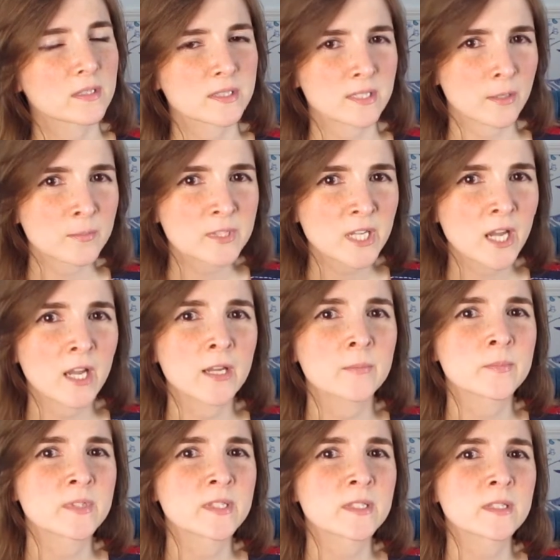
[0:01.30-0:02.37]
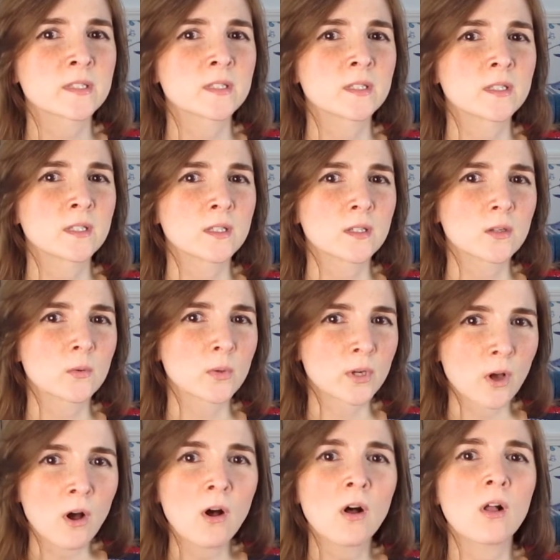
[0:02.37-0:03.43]
Sometimes, when
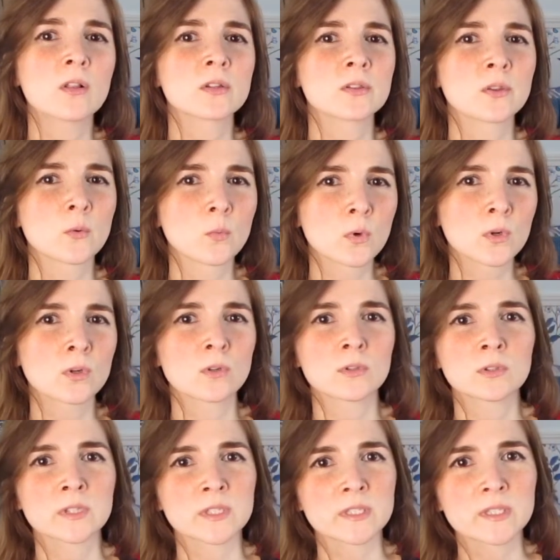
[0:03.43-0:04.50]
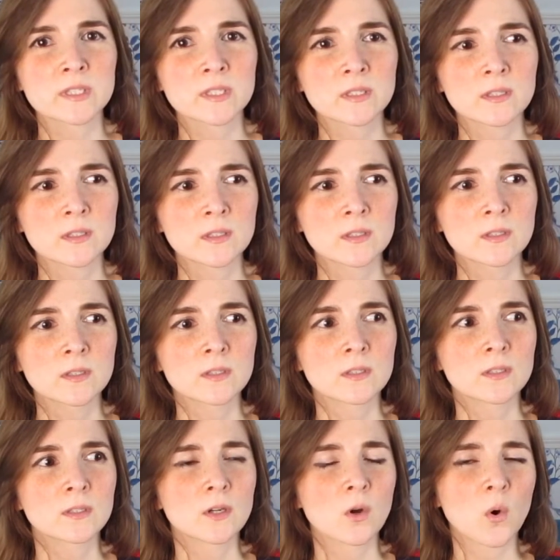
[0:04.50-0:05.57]
all in the world is
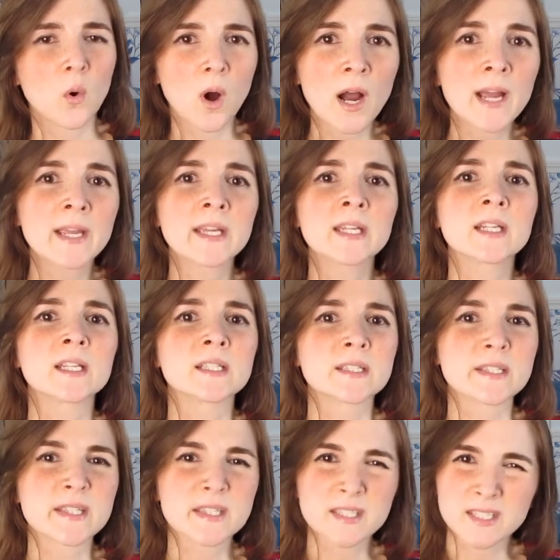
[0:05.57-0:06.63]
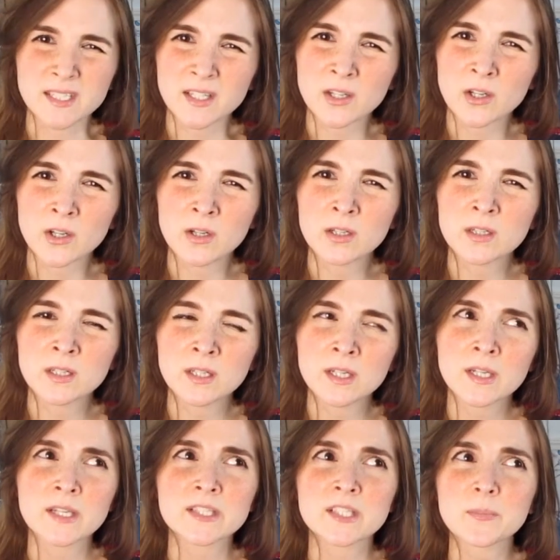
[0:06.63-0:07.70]
quiet and still,
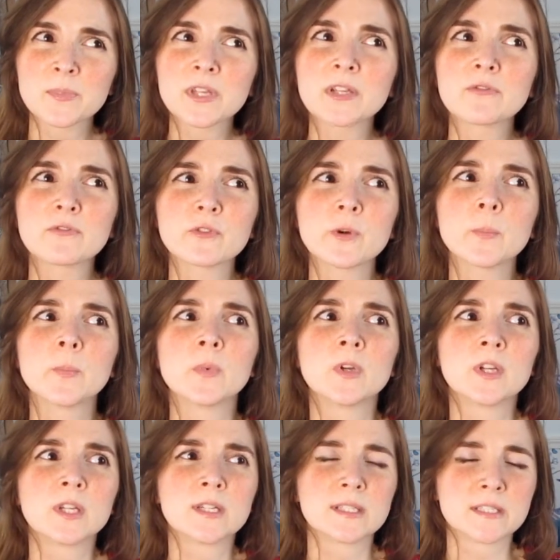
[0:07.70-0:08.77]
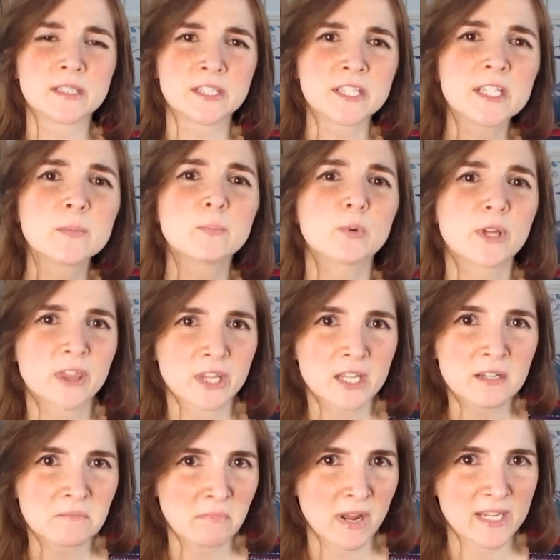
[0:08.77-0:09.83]
something from deep
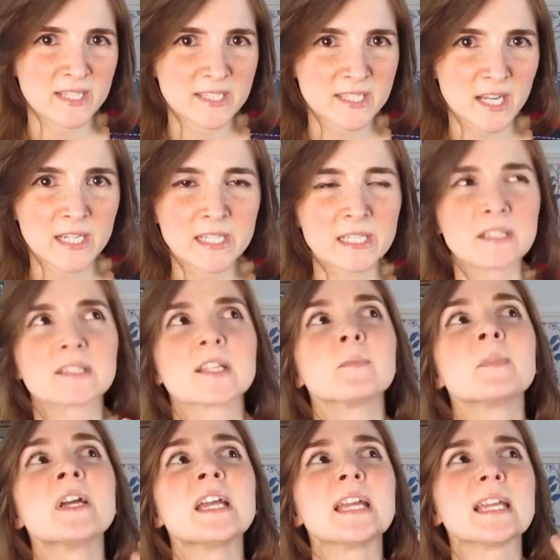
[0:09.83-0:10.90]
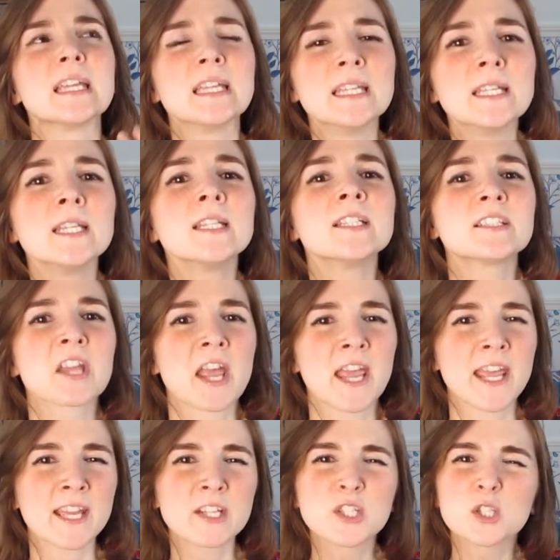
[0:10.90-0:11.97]
within my psyche, some
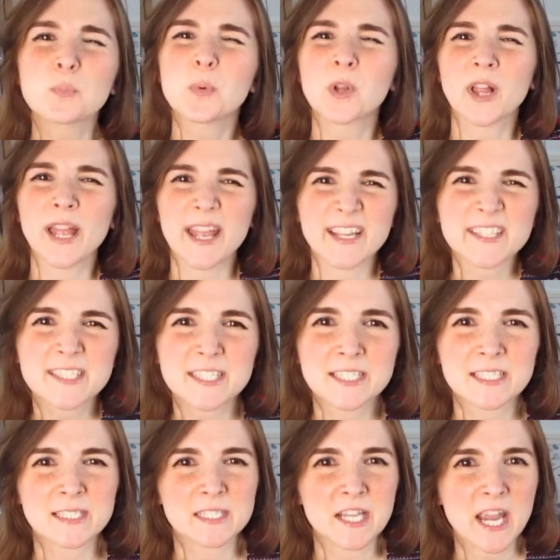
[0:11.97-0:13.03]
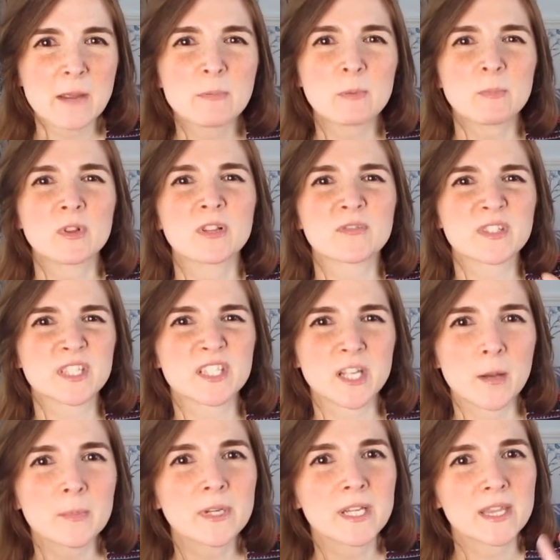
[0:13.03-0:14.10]
intangible entity capable of
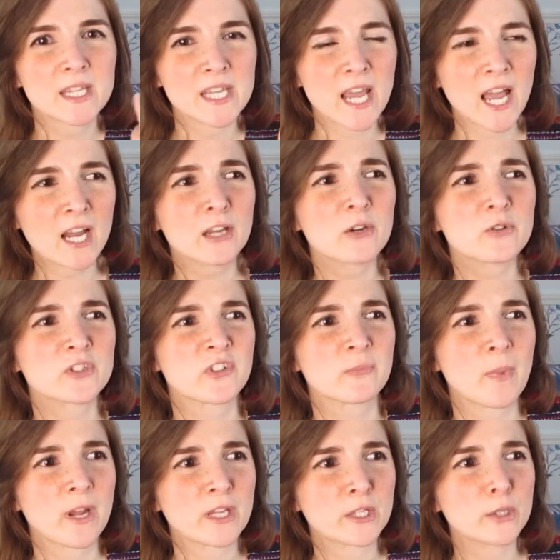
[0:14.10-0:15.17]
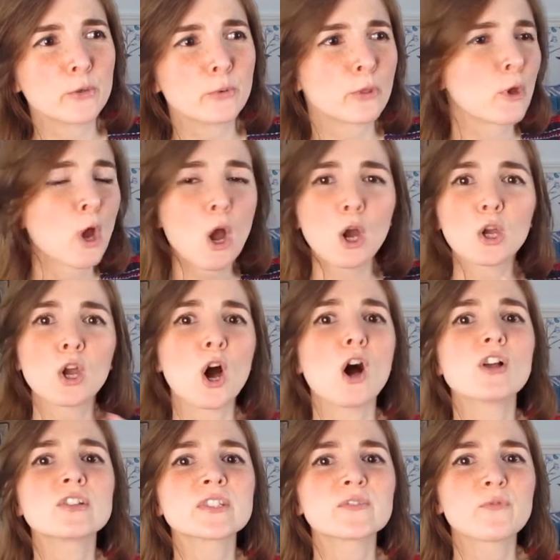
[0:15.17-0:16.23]
summoning the echoes of my youth,
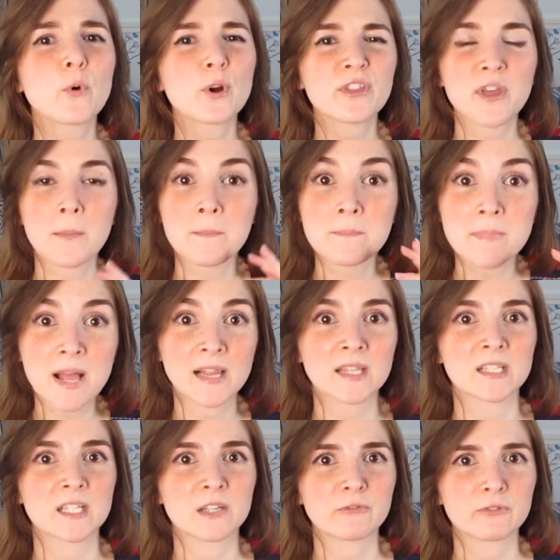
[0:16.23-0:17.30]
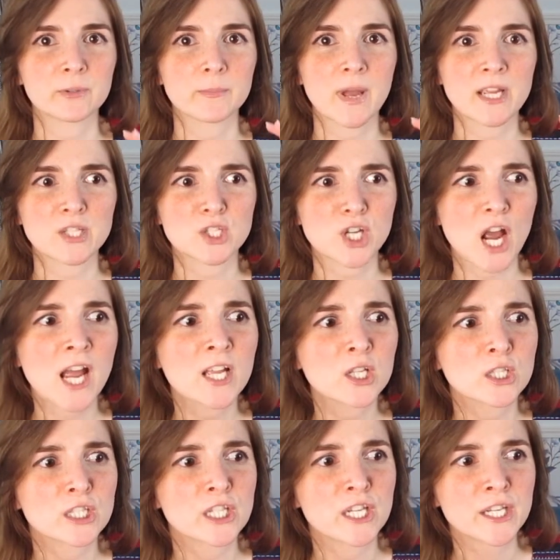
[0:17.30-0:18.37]
calls forth a melody from my
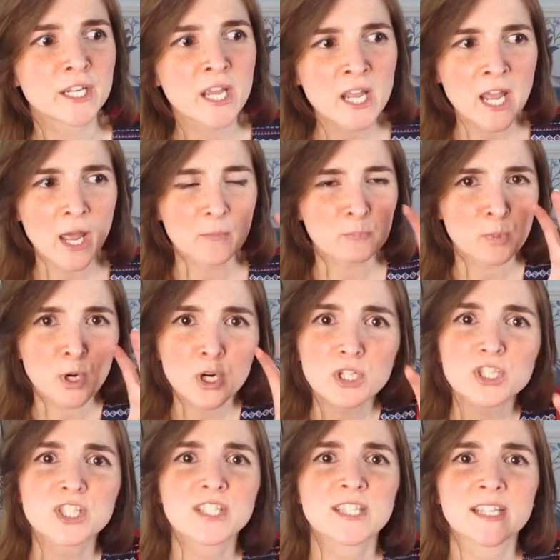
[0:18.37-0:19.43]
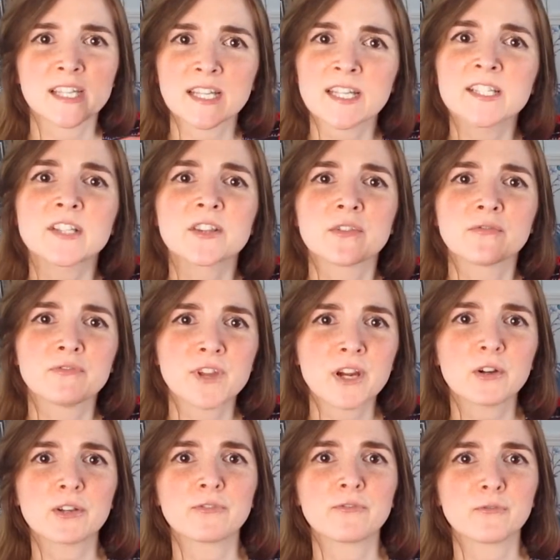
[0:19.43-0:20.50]
childhood and pushes it into the
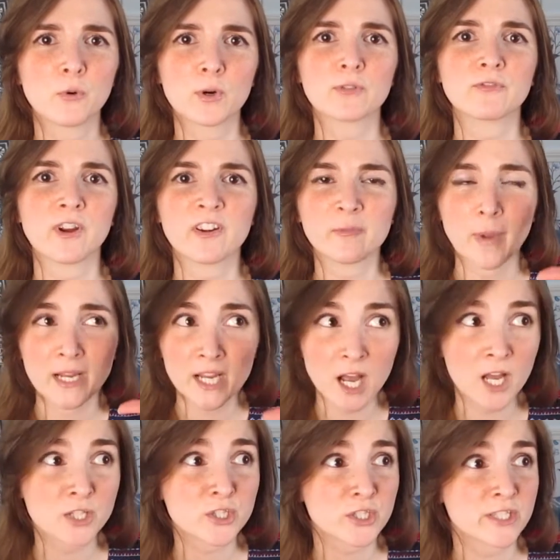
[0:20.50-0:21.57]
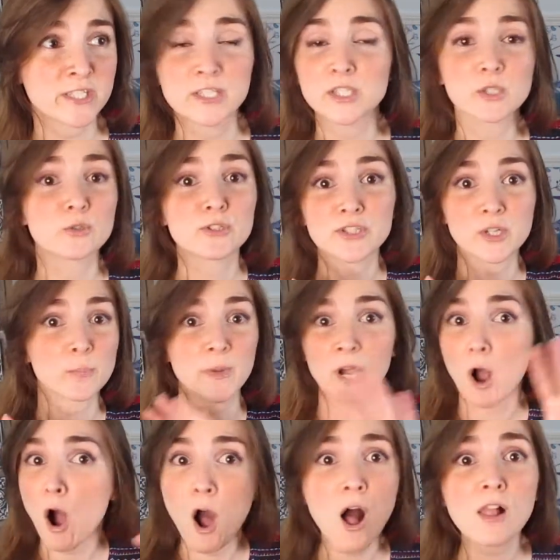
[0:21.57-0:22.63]
very forefront of my consciousness,
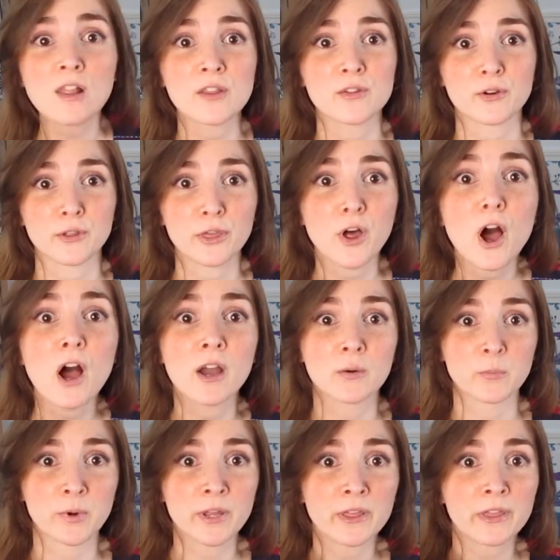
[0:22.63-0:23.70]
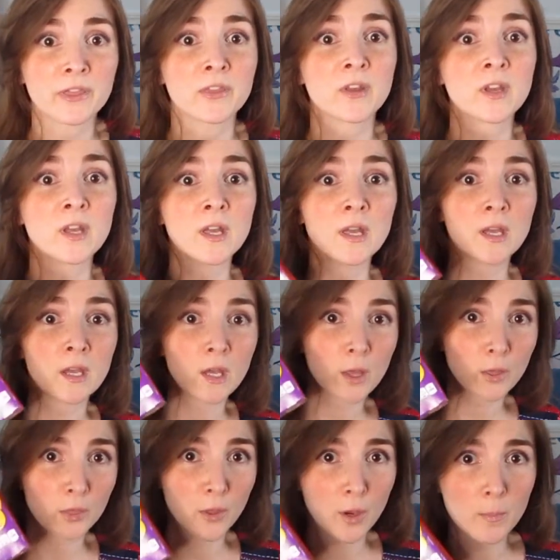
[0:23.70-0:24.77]
usurping all other thought with
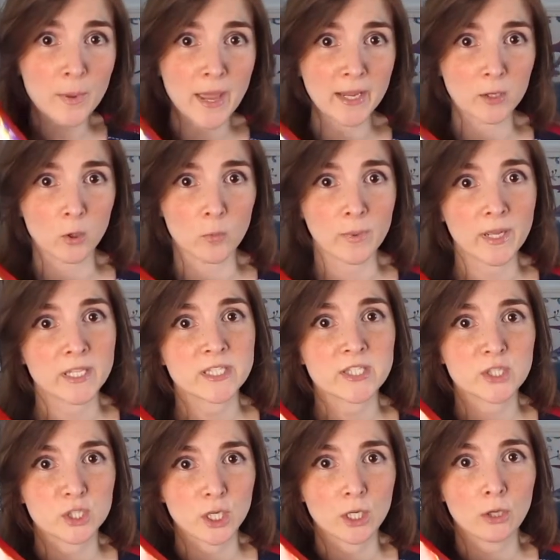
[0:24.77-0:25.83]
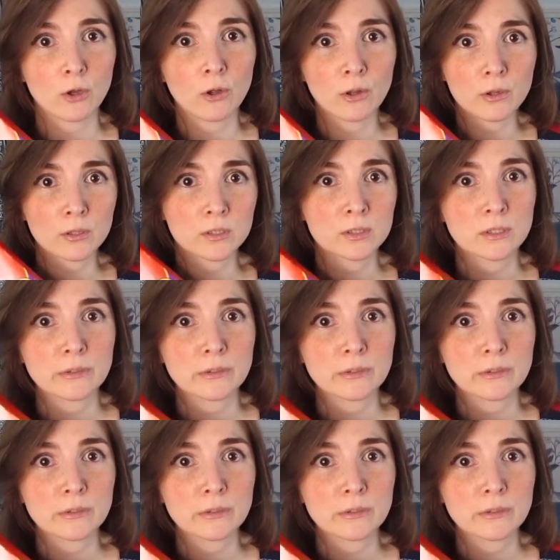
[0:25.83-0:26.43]
the Bagel Bites jingle.